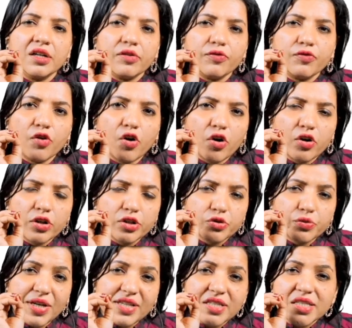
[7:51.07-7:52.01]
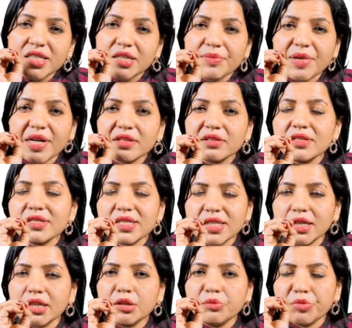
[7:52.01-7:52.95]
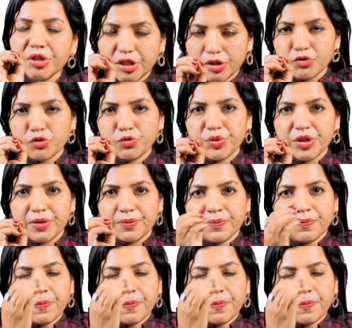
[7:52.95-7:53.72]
for to estimate the serum bilirubin,